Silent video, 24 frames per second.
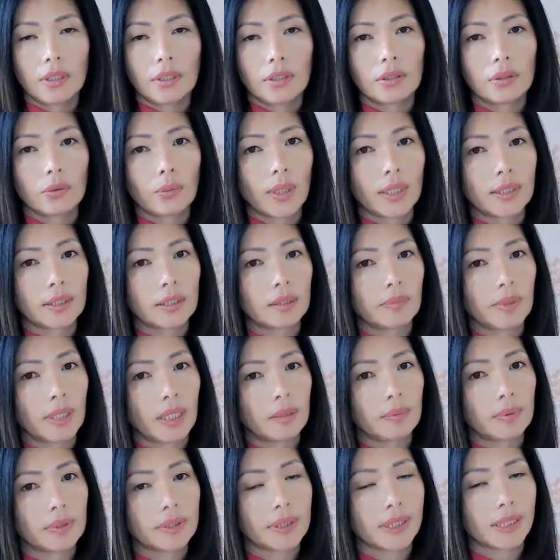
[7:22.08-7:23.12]
You'll want to be
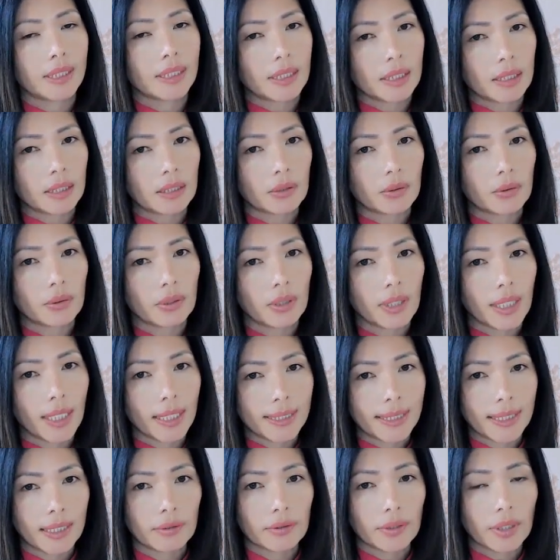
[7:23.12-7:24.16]
able to sit or lie
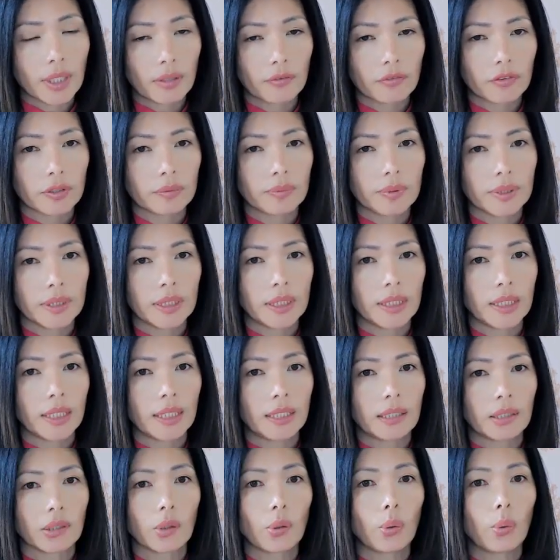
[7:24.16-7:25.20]
down comfortably
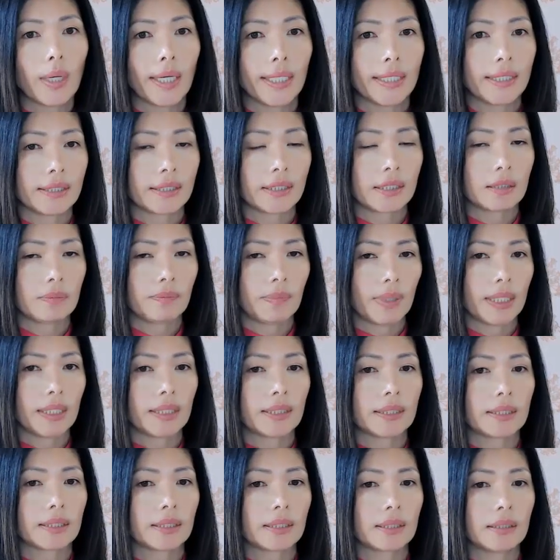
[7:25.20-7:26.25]
in a quiet
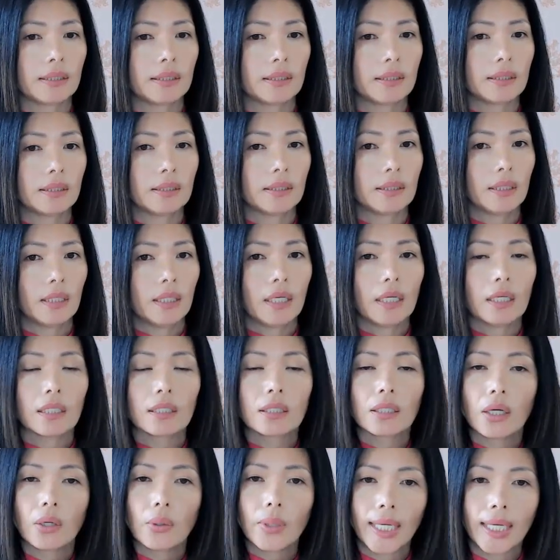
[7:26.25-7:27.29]
space.
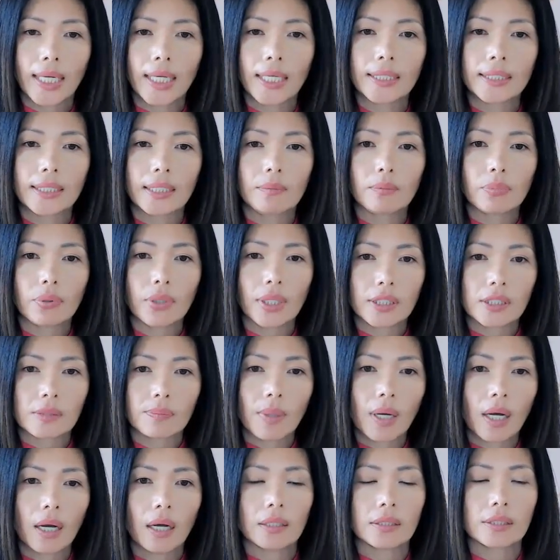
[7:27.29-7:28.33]
Go ahead and press
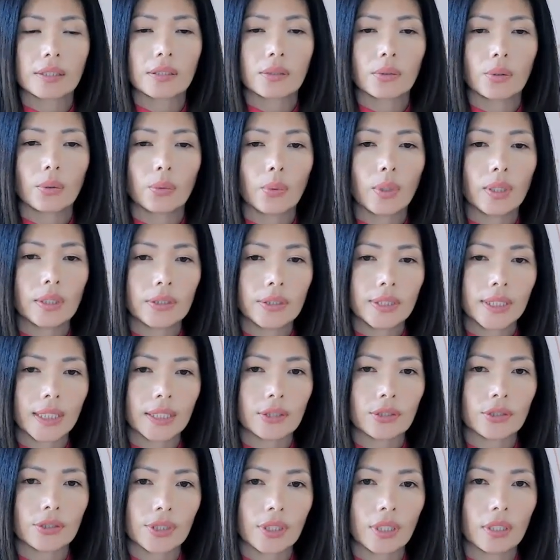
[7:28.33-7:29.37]
pause while you get
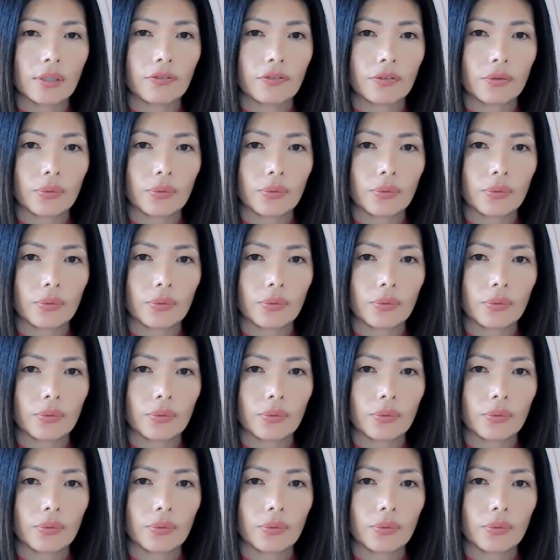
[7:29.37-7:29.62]
yourself